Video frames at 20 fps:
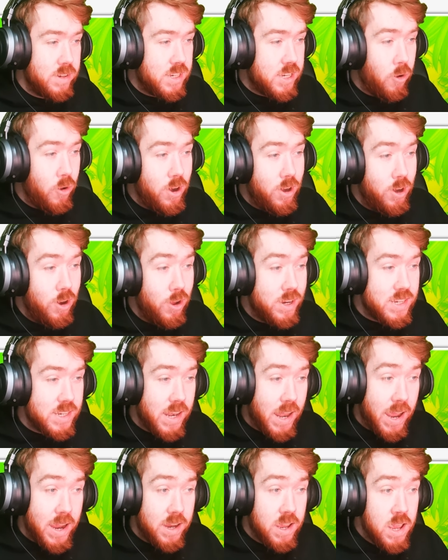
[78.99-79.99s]
So it looks
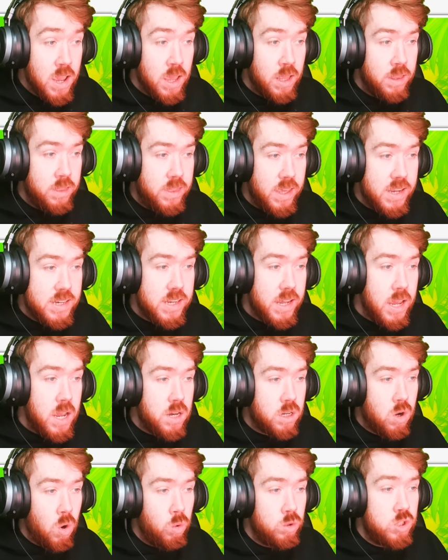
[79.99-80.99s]
like this
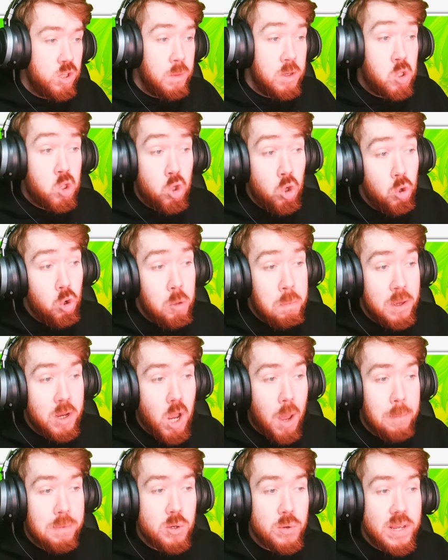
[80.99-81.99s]
is going to be 2 new
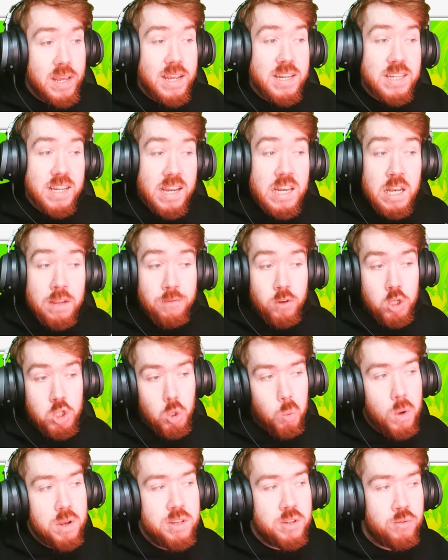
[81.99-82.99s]
pickups, so it is
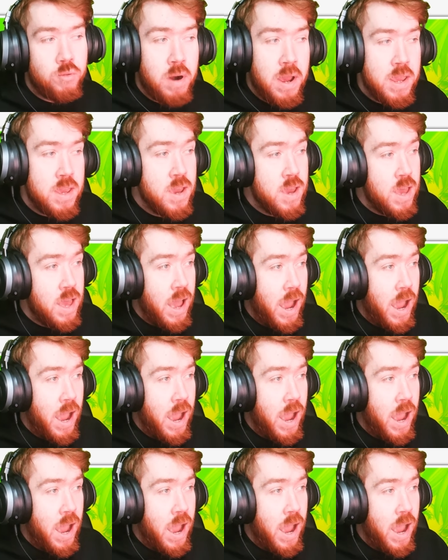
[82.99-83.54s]
individual ones, right?